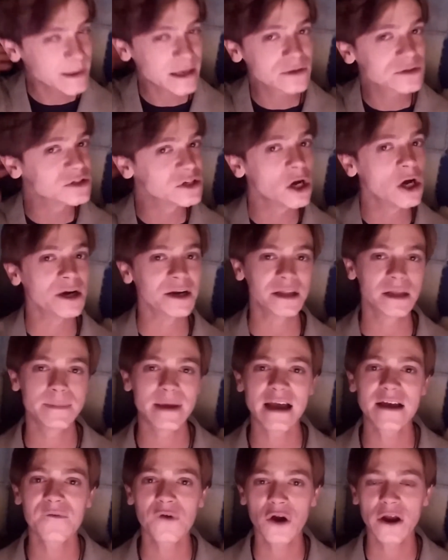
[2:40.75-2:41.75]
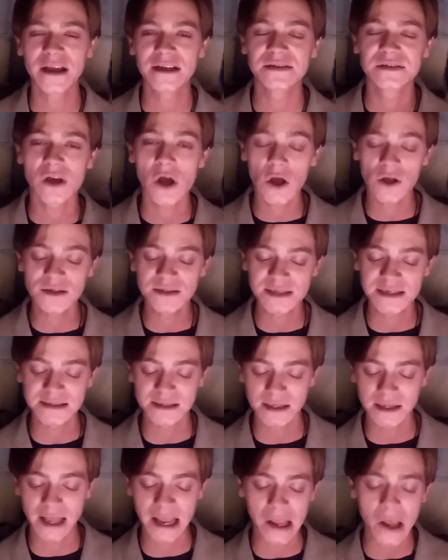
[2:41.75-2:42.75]
about Dawn in the back of our heads all
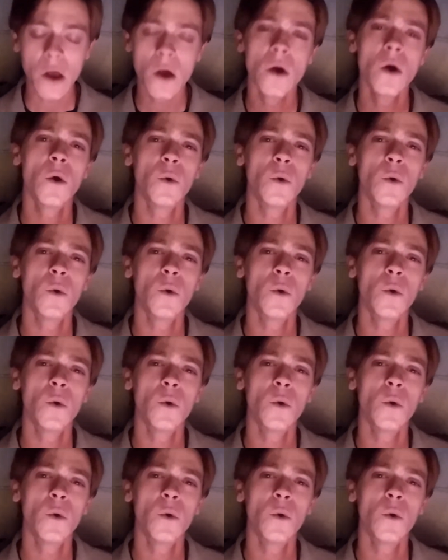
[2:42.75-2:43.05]
season, like,